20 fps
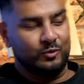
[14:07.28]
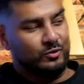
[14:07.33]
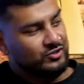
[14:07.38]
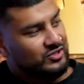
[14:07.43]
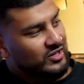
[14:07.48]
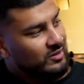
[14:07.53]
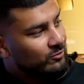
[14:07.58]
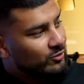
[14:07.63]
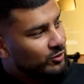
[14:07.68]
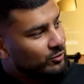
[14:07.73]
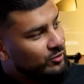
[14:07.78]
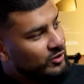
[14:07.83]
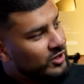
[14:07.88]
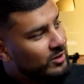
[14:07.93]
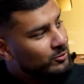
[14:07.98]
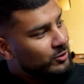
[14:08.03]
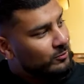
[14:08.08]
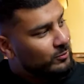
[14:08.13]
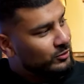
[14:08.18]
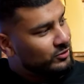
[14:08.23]
What are you saying, bro? You want to
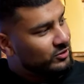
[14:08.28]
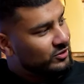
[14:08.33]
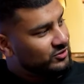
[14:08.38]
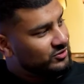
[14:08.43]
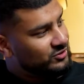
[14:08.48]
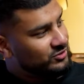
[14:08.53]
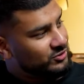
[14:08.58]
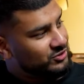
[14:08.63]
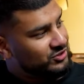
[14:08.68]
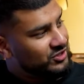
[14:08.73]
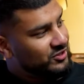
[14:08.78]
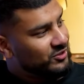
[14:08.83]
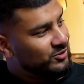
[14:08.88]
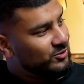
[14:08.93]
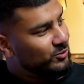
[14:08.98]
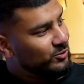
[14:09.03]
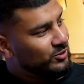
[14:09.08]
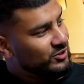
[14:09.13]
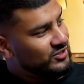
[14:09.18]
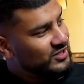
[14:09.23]
come on the podcast? You're sitting in
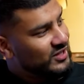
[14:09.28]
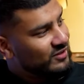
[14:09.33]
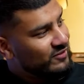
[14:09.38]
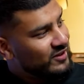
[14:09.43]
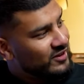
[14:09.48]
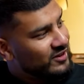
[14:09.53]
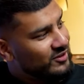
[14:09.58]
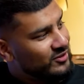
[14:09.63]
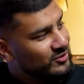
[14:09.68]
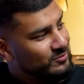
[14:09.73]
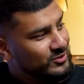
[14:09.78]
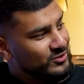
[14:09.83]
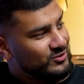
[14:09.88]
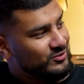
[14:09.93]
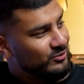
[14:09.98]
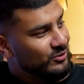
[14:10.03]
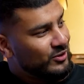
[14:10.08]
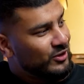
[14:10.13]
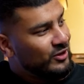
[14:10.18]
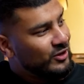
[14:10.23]
the audience there right now. You
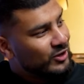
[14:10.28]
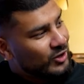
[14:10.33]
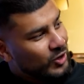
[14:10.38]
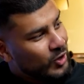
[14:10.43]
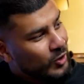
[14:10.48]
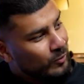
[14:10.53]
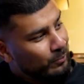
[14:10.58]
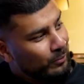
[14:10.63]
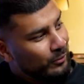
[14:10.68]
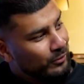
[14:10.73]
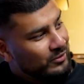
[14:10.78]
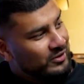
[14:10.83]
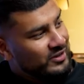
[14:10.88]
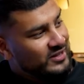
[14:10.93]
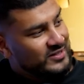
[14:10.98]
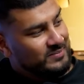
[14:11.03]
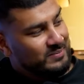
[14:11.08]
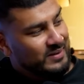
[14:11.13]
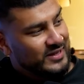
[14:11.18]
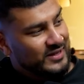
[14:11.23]
must hop on and
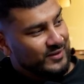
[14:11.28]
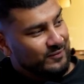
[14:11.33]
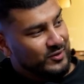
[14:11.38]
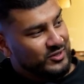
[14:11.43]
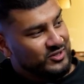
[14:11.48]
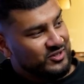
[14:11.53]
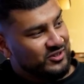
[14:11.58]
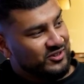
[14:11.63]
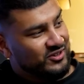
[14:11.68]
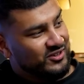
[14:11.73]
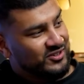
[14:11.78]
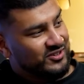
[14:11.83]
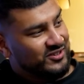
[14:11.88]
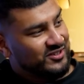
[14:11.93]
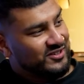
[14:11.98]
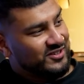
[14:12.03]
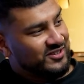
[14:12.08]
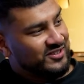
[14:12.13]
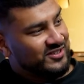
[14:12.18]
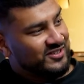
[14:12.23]
explain the vision.
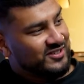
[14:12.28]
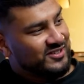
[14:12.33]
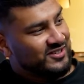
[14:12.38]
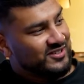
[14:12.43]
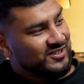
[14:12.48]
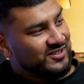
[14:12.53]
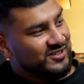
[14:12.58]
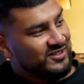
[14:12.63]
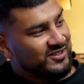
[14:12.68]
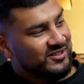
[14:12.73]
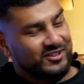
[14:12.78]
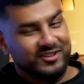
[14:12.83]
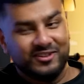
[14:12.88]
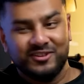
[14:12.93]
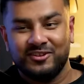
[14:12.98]
Yeah?